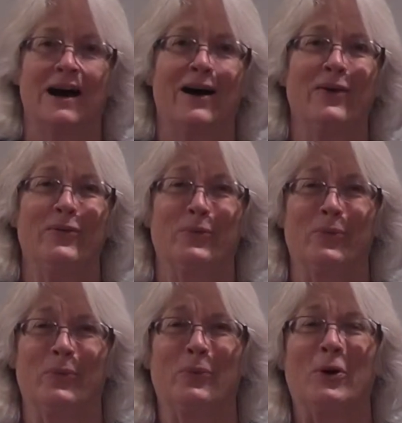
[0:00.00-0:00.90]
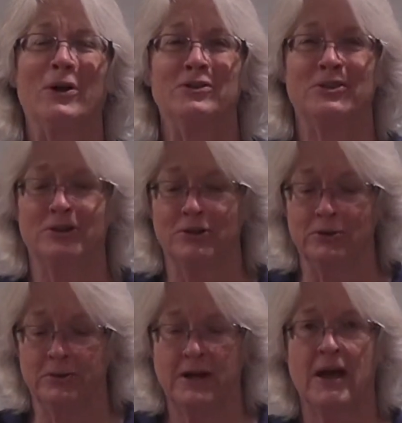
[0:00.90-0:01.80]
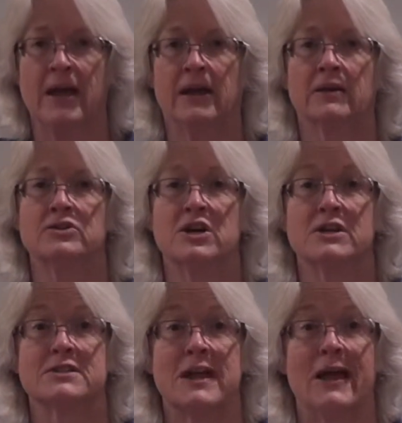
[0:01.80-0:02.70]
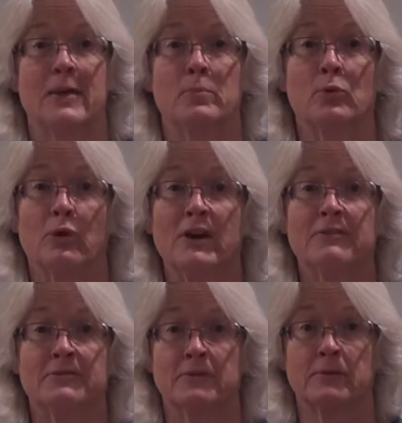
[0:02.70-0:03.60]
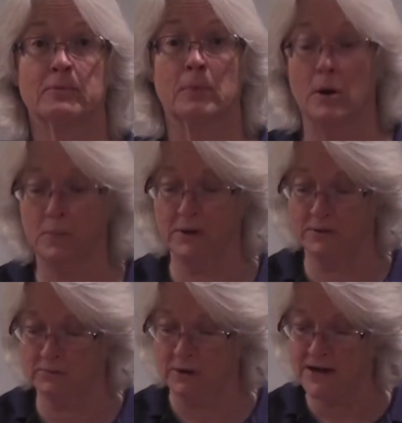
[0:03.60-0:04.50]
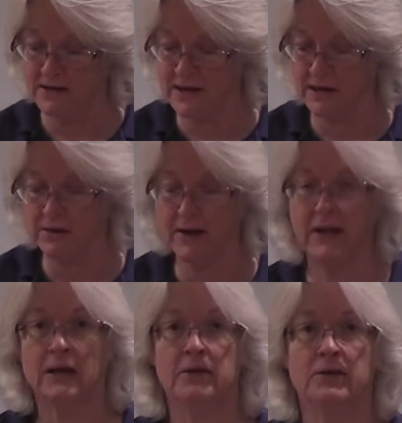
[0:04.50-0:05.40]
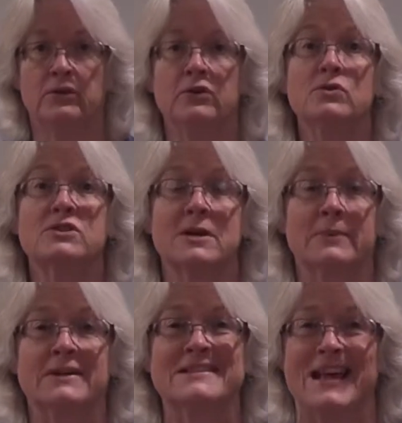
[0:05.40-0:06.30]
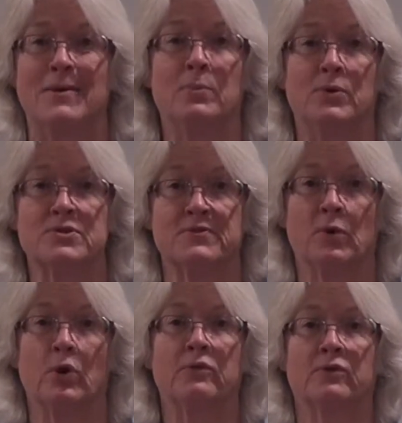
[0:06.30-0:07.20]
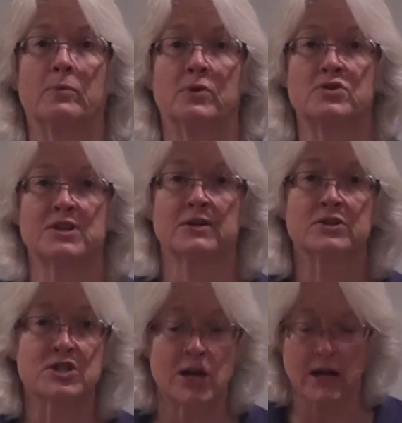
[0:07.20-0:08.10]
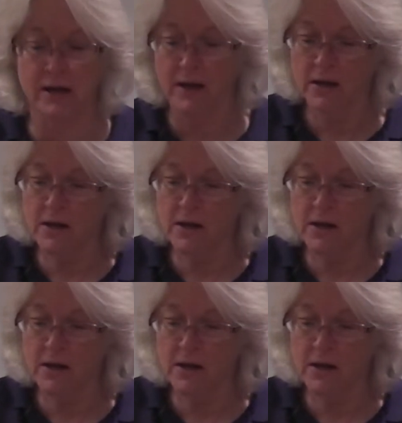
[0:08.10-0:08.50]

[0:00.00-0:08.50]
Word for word: I want to take just a brief moment right now and do some examples for you from your skill check